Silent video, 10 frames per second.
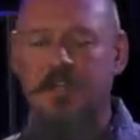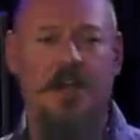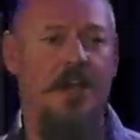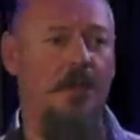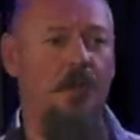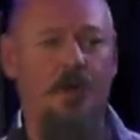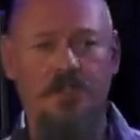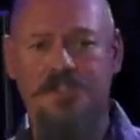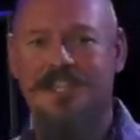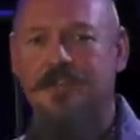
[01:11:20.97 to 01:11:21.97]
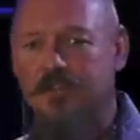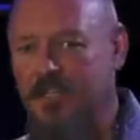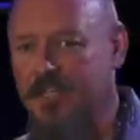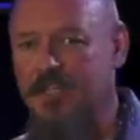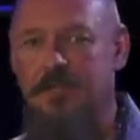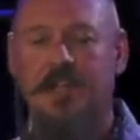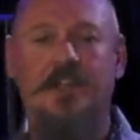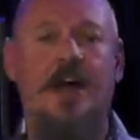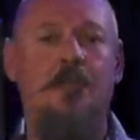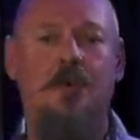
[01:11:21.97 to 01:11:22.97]
uh, world centric, tends to be a
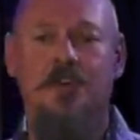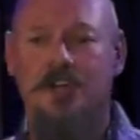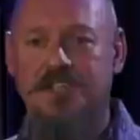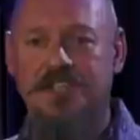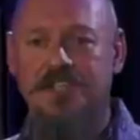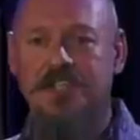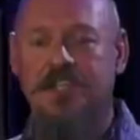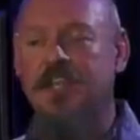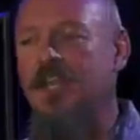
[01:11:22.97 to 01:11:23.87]
lot more narcissistic.